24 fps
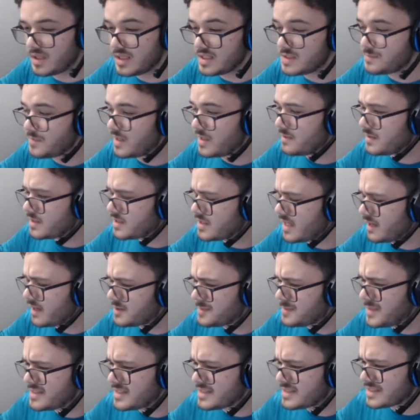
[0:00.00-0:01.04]
This
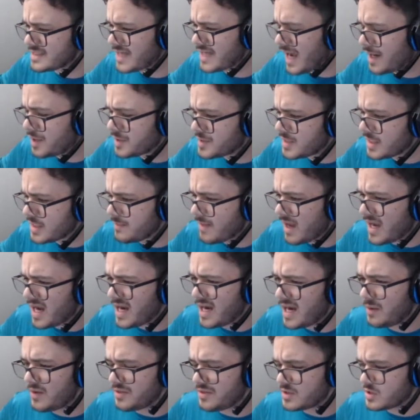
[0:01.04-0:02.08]
outspeeds his entire team
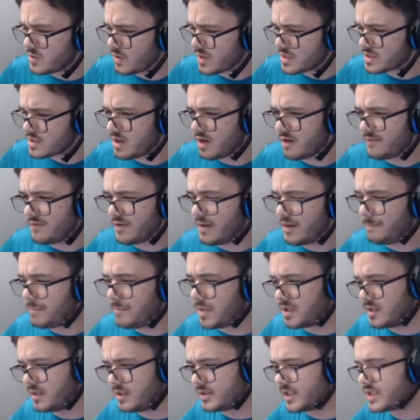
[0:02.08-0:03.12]
with the choice scarf,
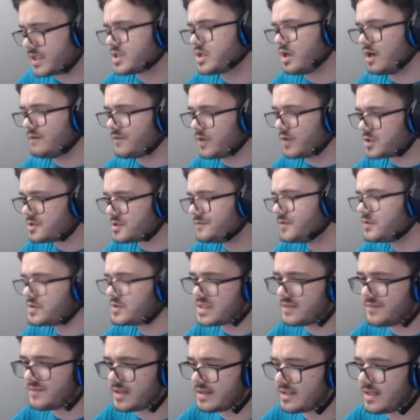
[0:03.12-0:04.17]
barring like scarf Urshifu
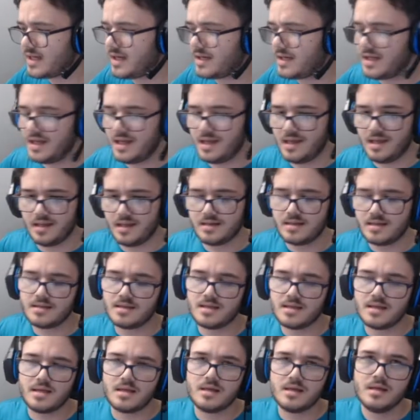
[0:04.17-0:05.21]
stuff like that, and the